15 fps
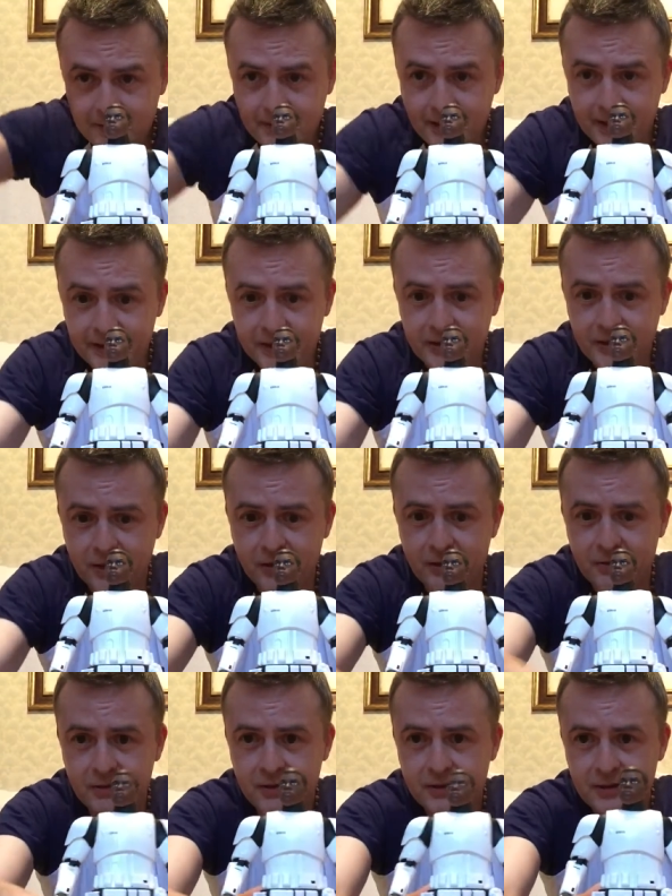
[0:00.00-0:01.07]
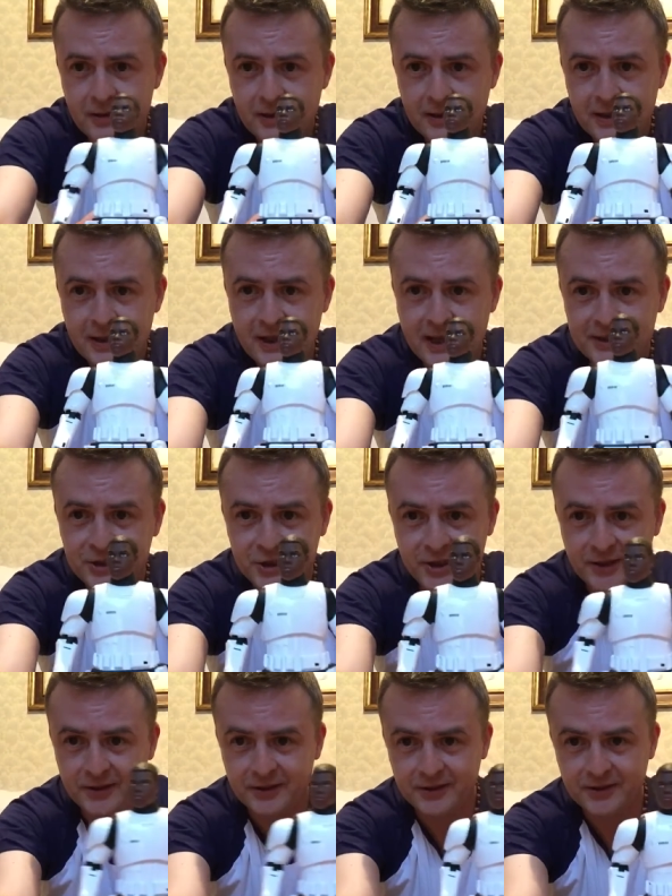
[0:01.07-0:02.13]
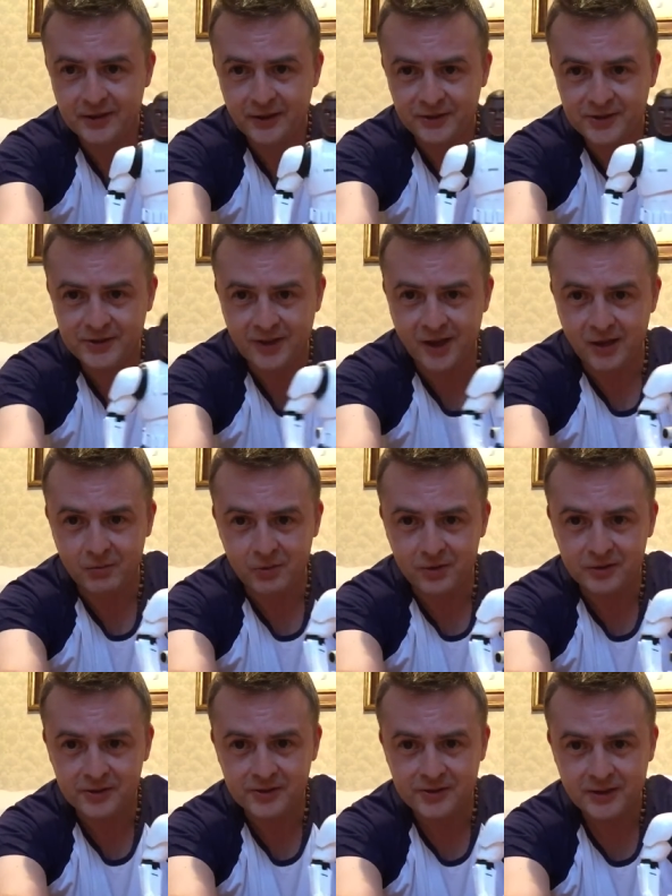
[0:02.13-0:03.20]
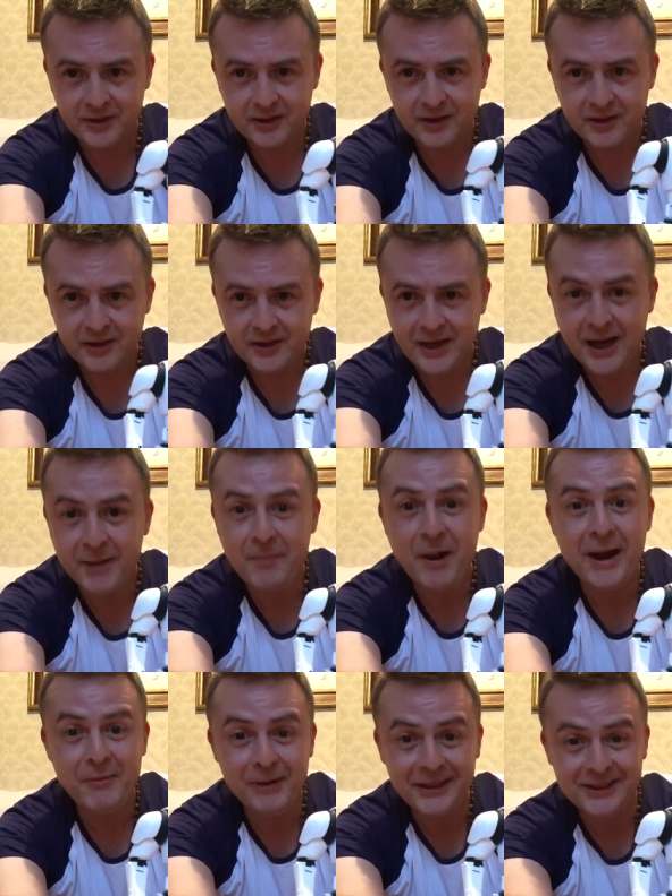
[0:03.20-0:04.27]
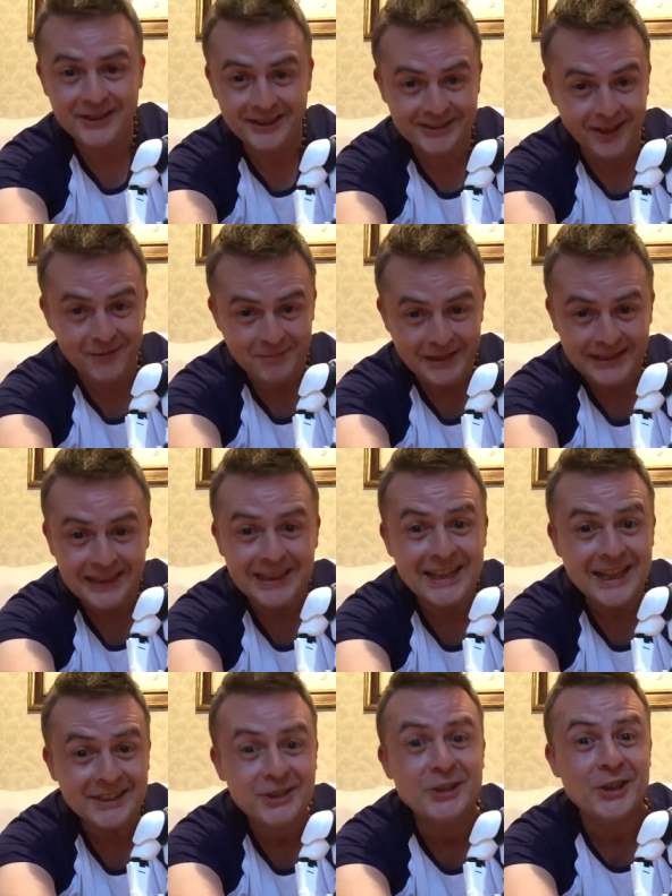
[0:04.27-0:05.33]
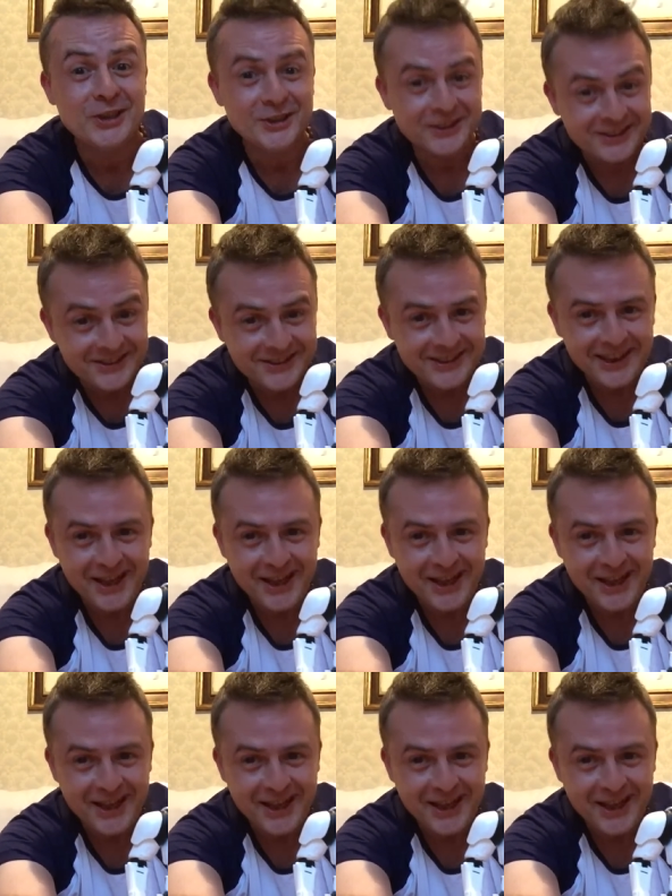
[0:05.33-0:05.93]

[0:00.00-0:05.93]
There you go. Legend of Star Wars. By which I don't mean legends.